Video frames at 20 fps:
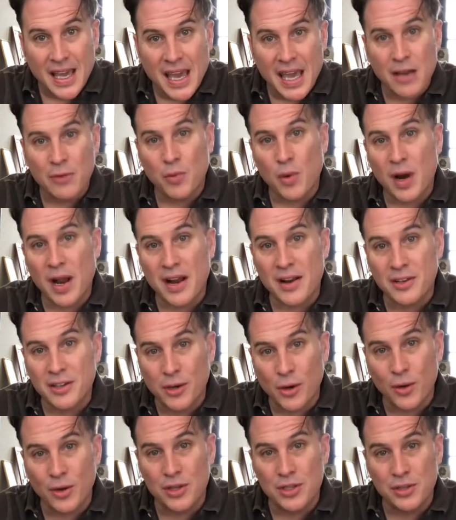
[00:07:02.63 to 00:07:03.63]
And what I'd
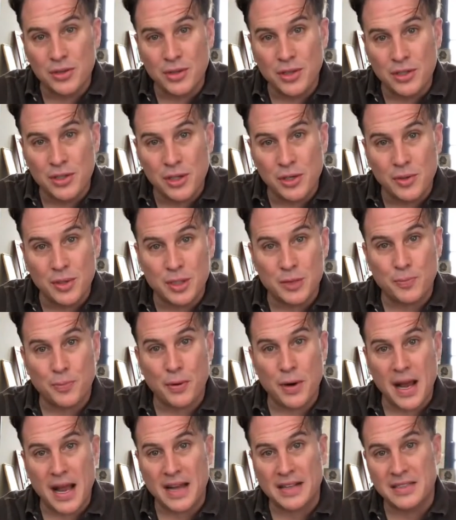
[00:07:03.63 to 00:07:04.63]
encourage you to do is
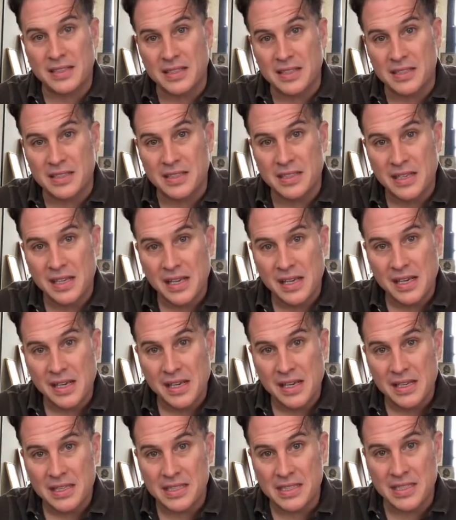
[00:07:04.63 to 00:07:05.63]
practice
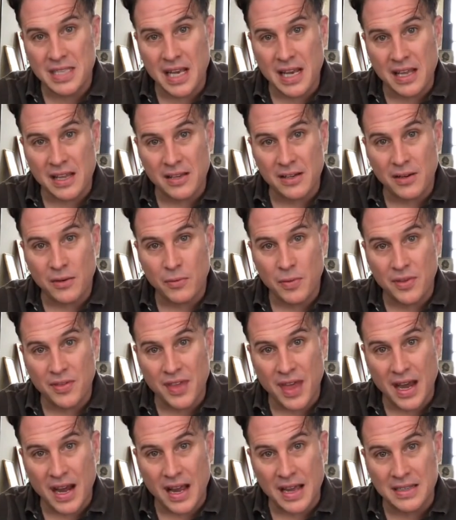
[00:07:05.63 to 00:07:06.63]
sitting
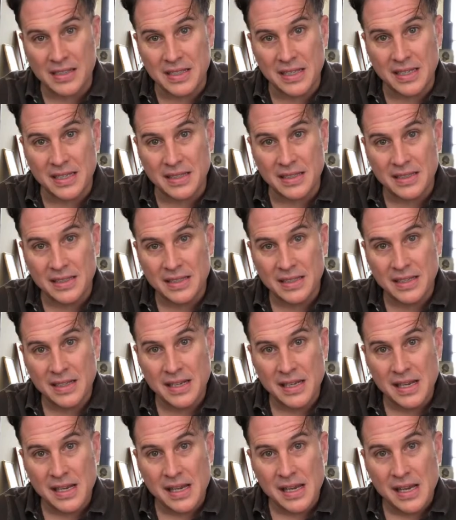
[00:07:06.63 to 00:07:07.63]
with that idea,
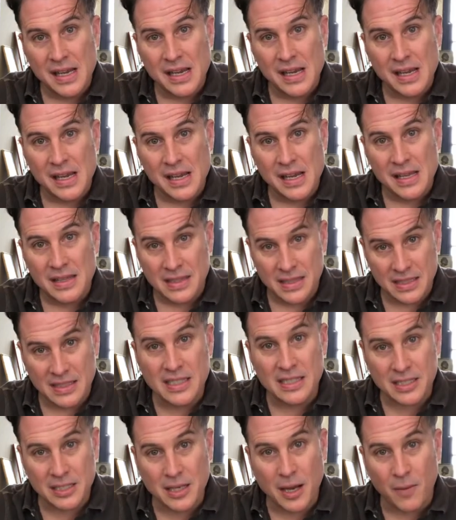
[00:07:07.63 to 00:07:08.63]
the
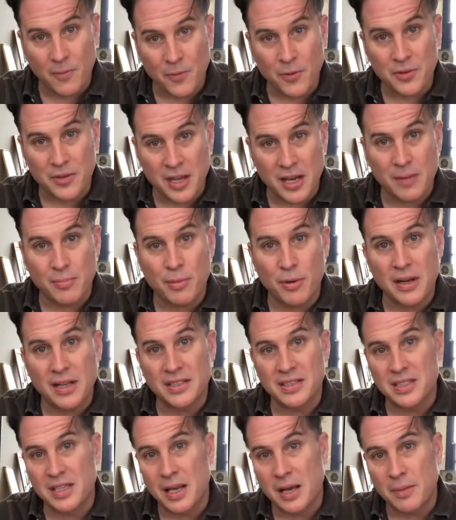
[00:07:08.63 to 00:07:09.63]
discomfort that it
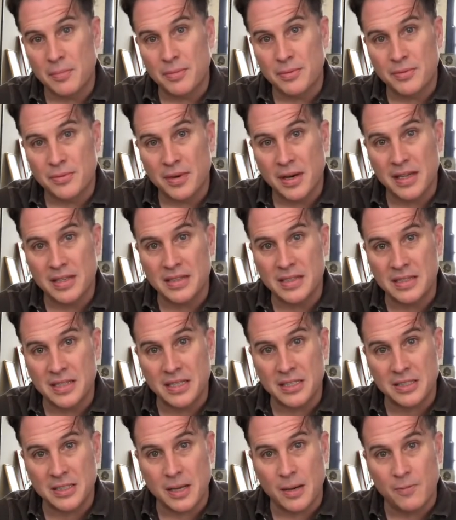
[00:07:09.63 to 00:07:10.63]
brings up, right? The
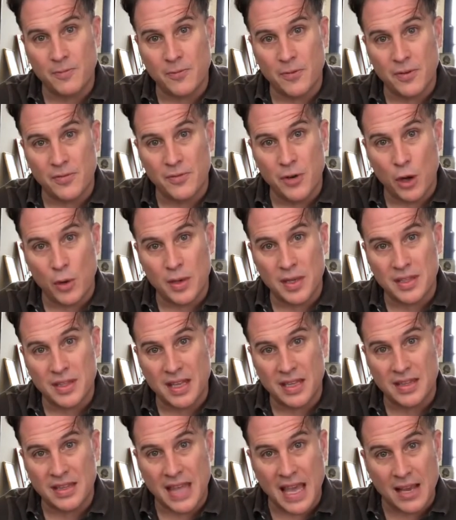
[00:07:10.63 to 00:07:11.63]
discomfort of knowing
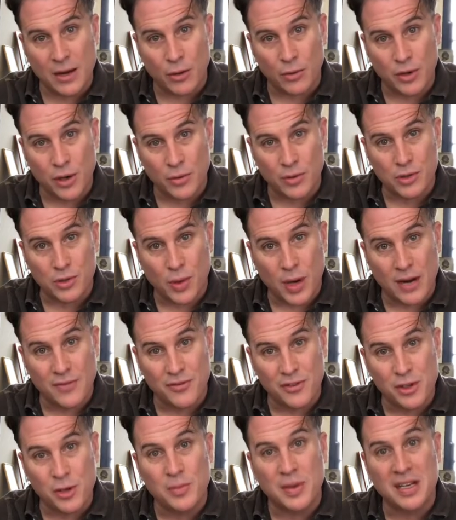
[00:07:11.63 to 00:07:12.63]
that they don't know what's
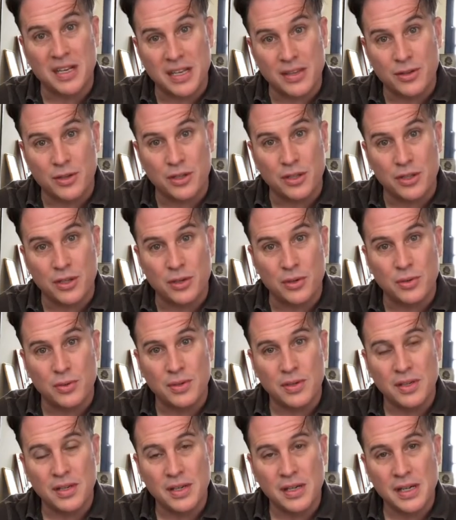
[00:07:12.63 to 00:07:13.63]
right for you, but neither do you.